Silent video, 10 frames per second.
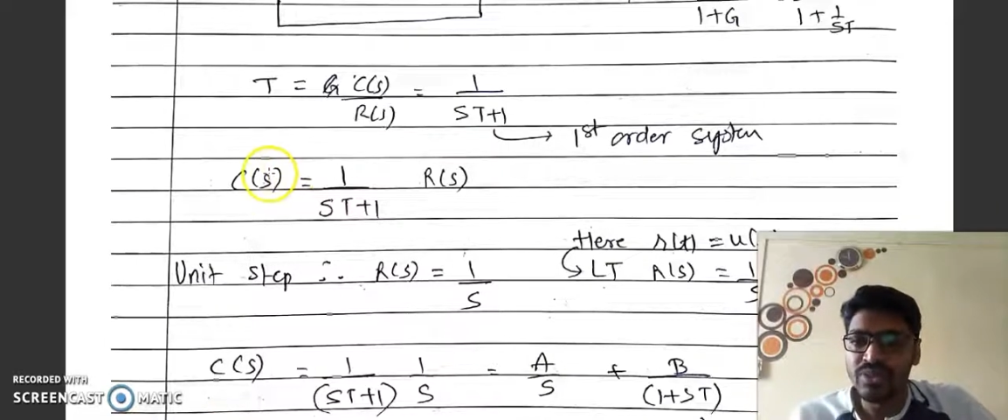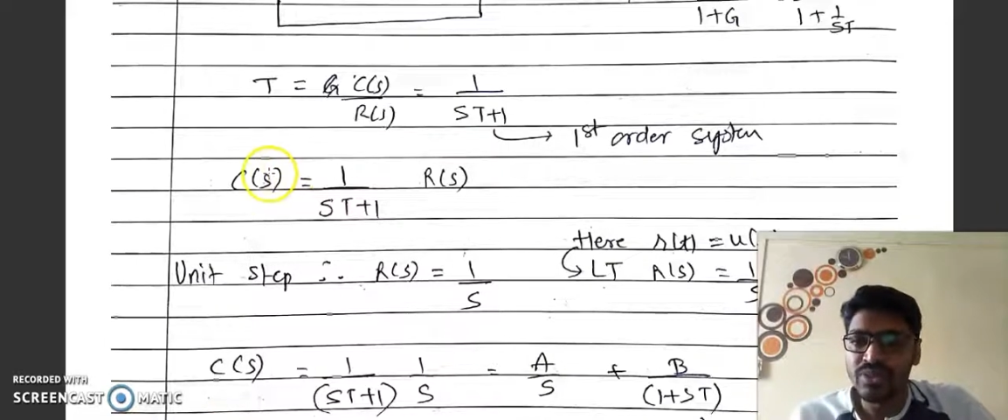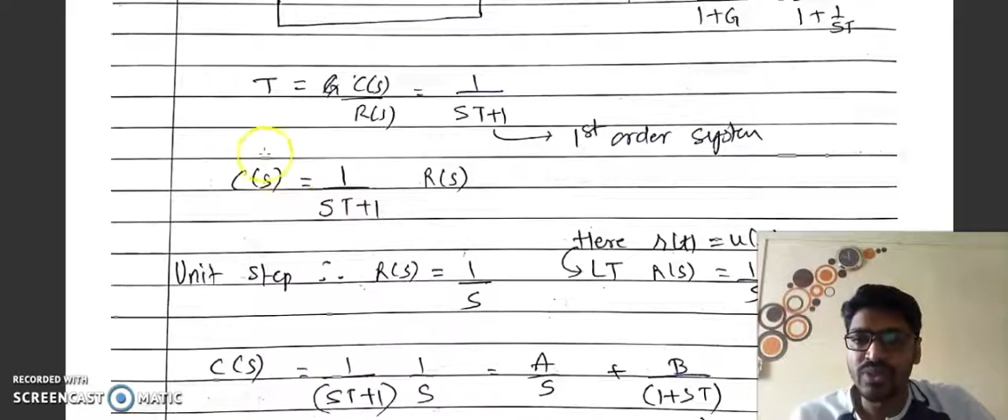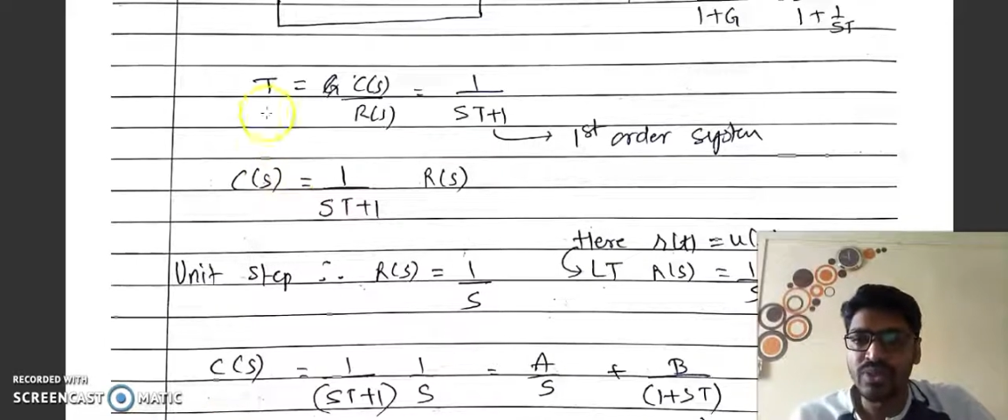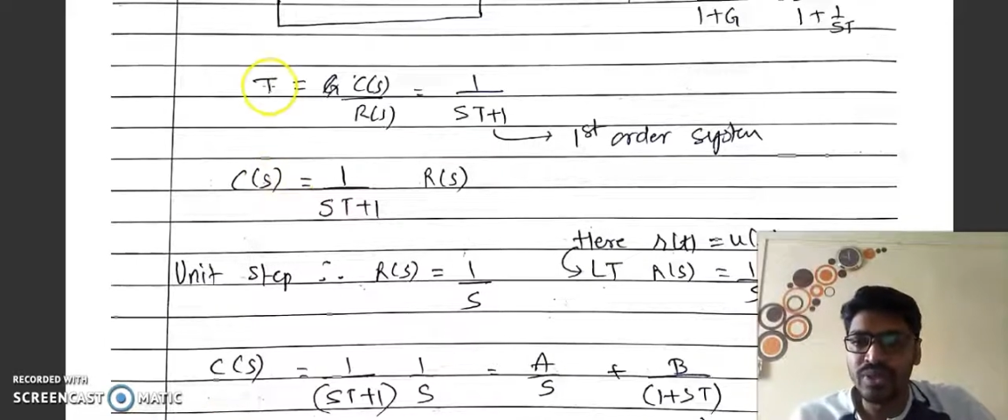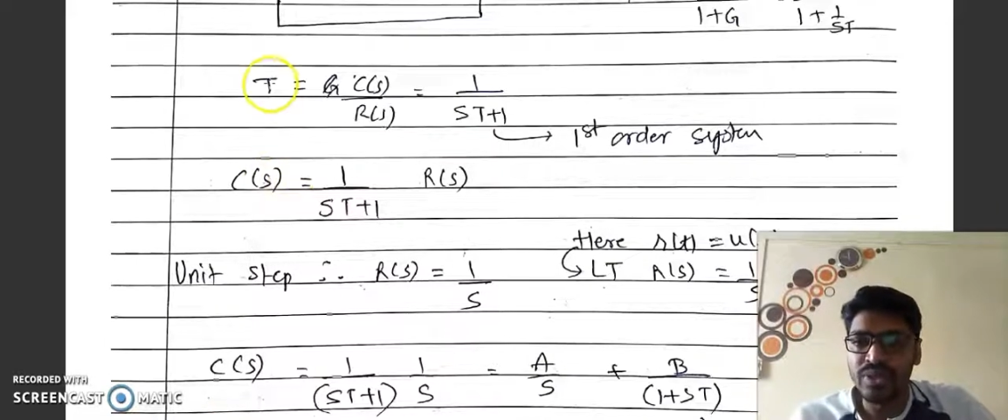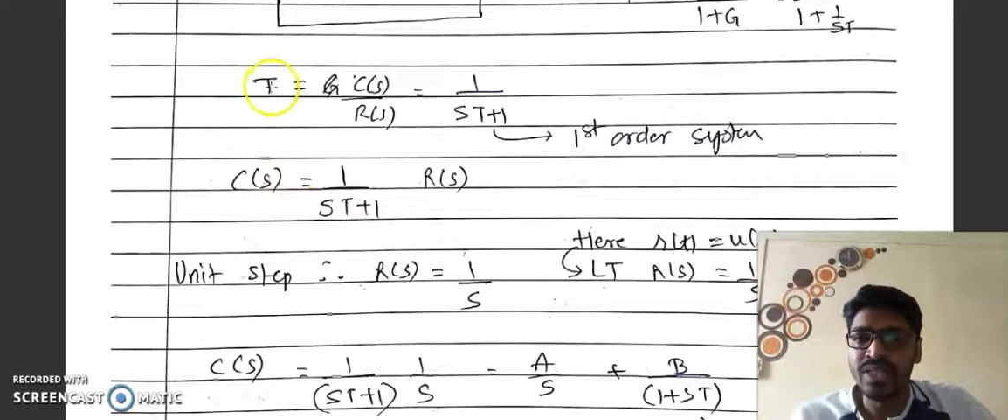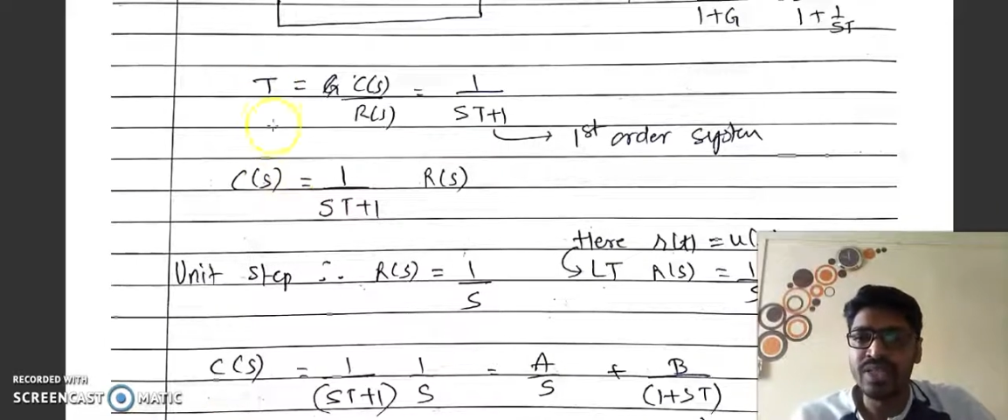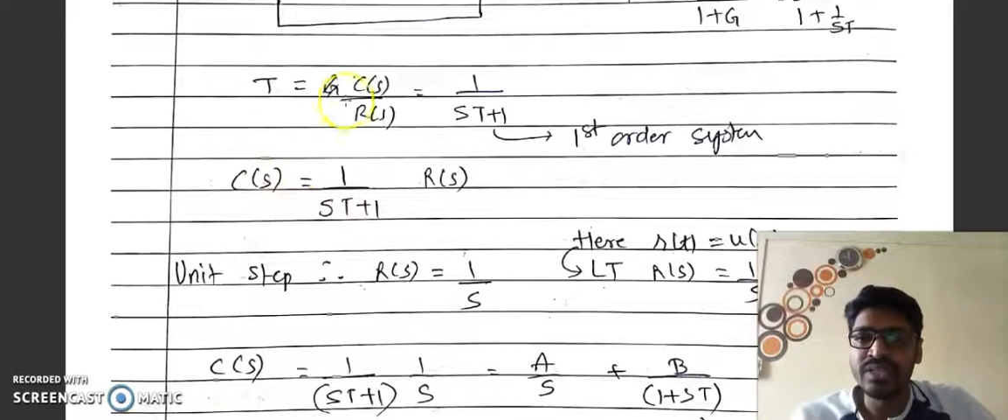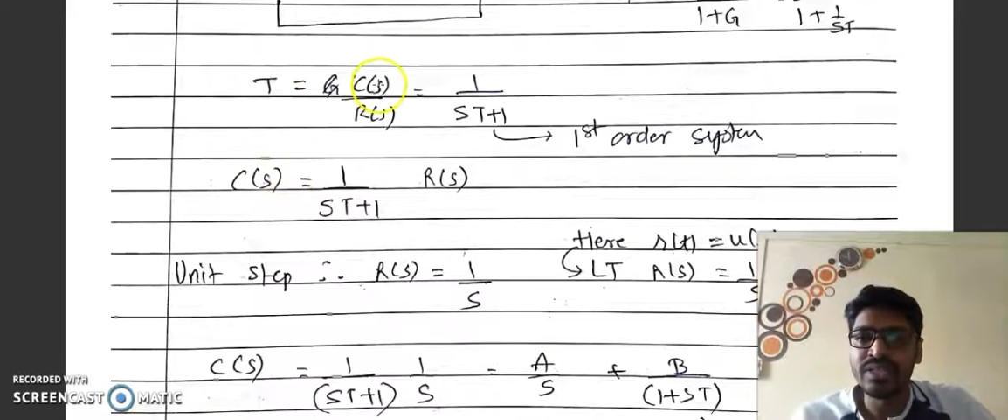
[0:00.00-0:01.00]
So
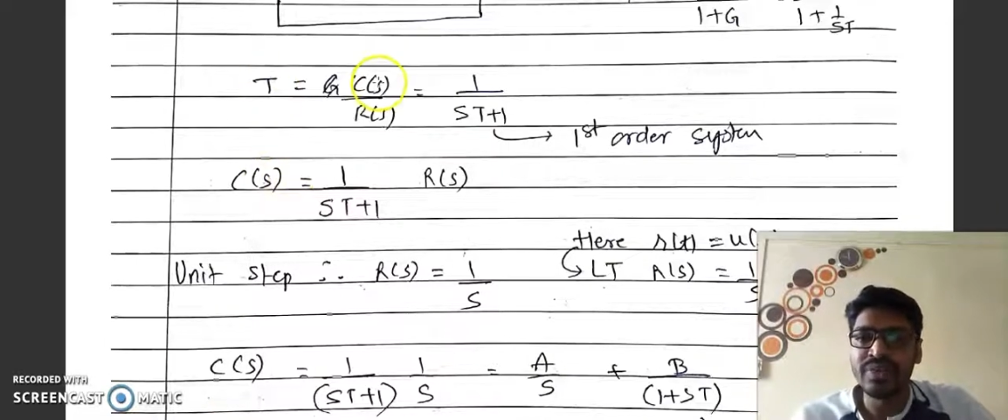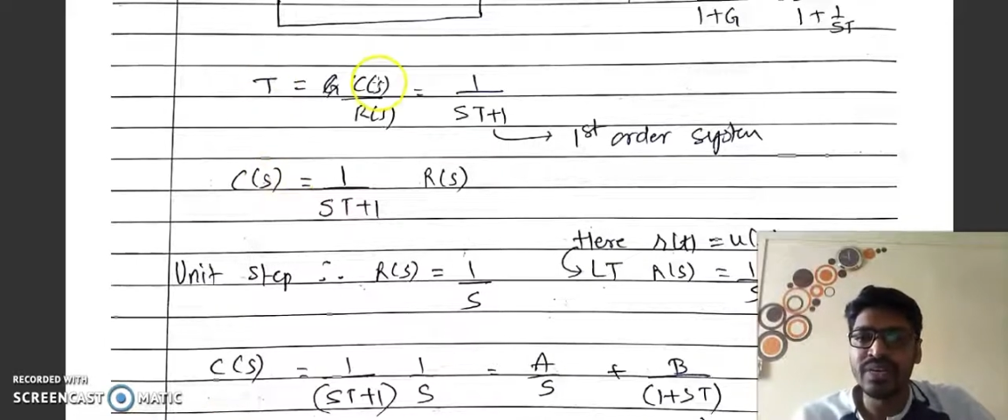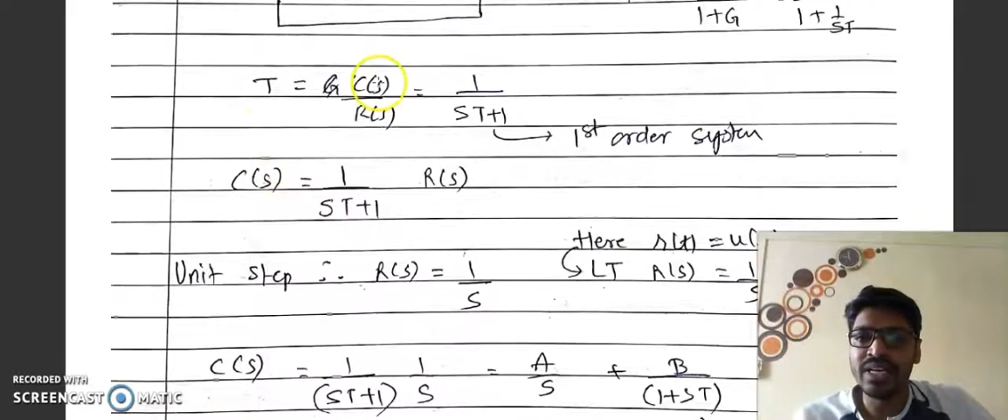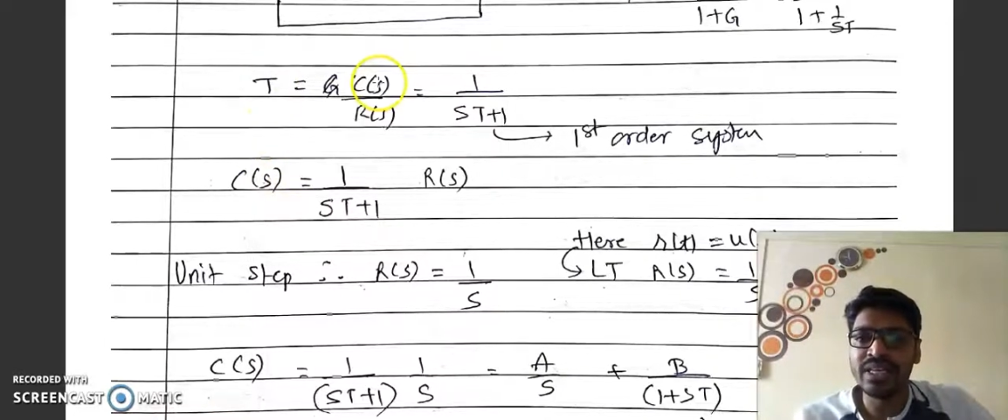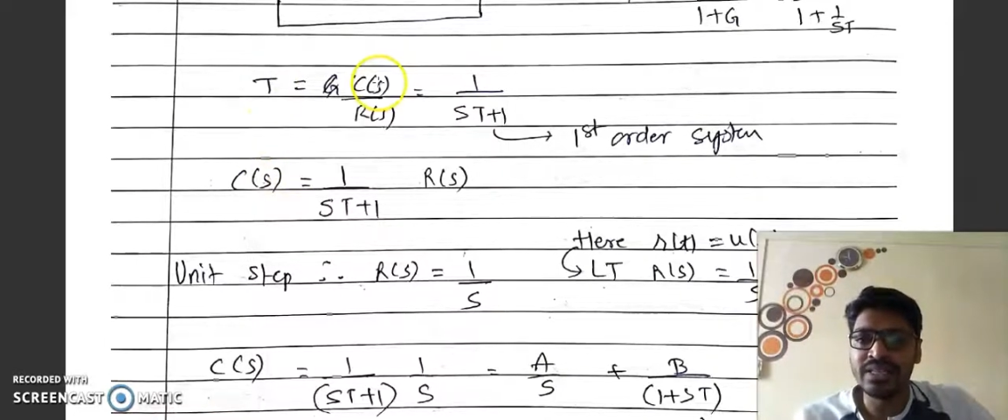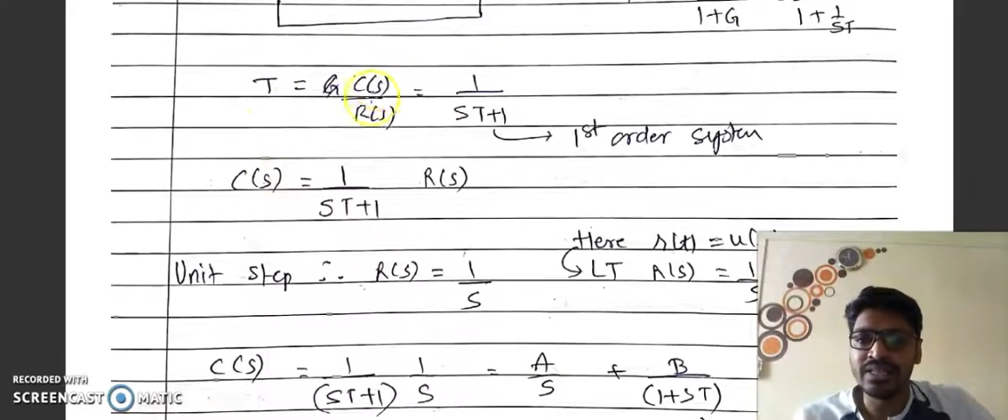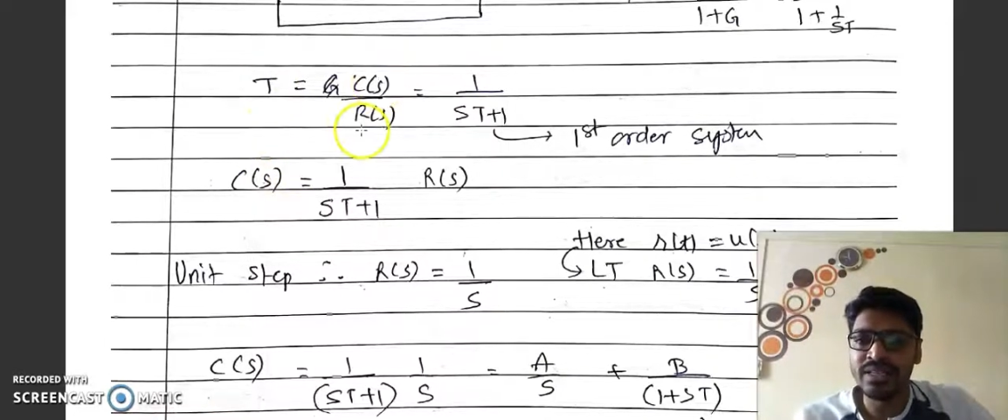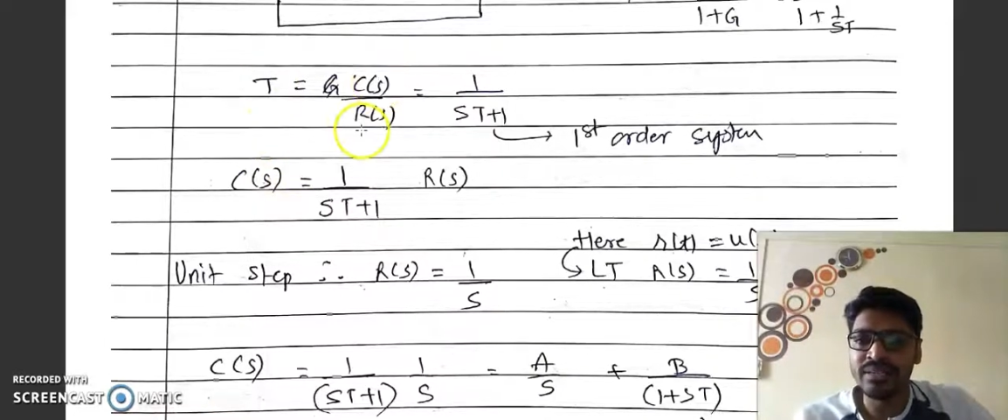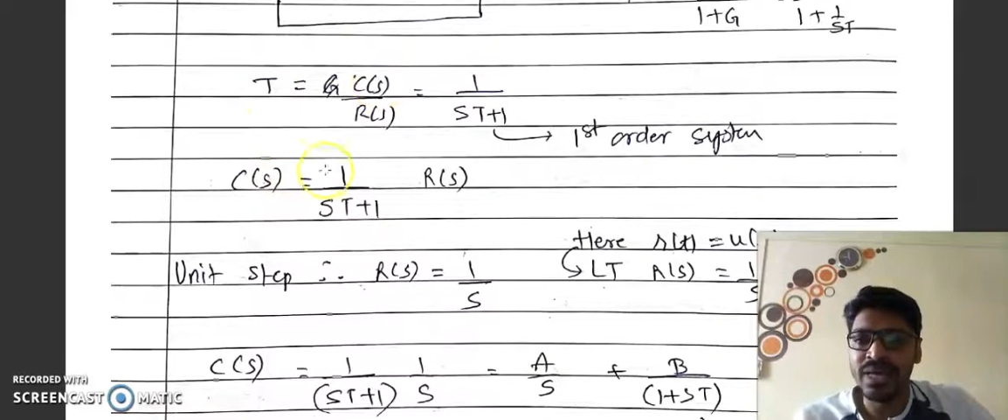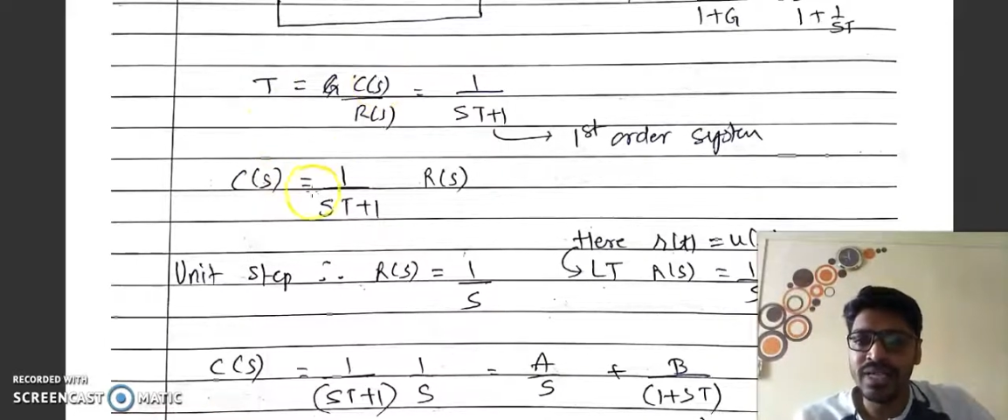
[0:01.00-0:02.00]
t is defined as
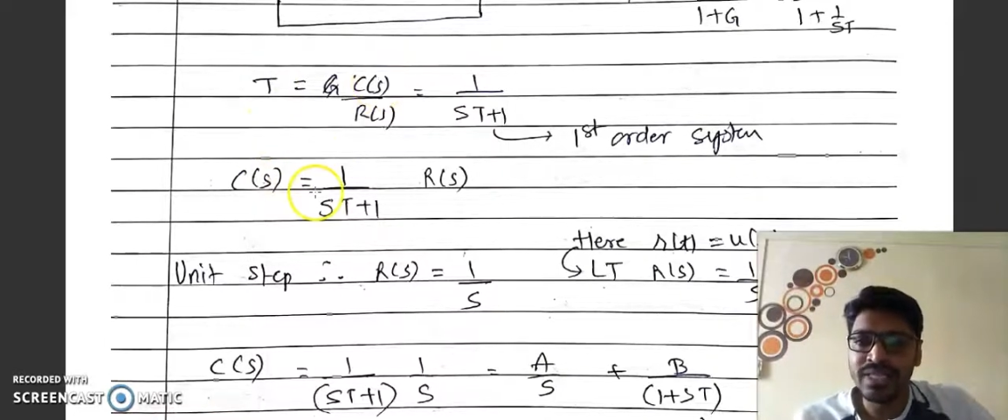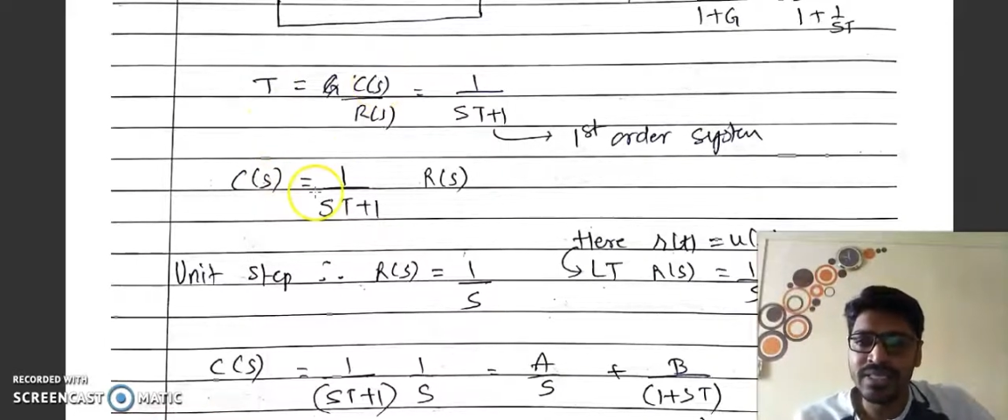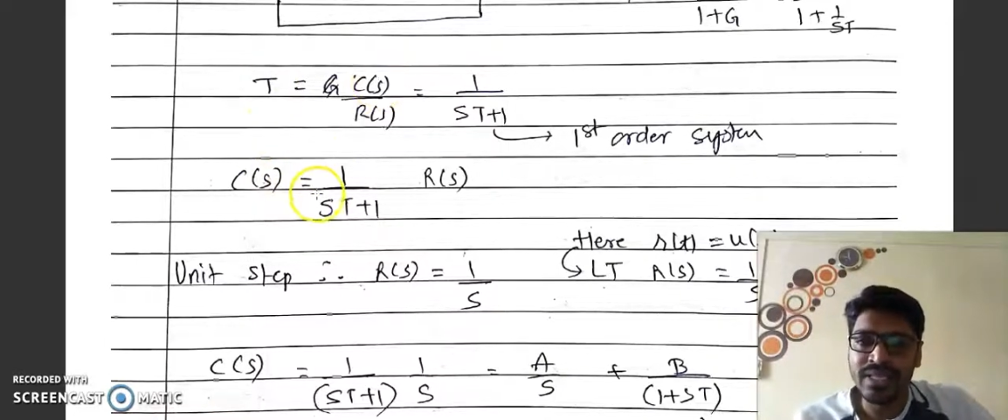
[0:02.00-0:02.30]
c by s,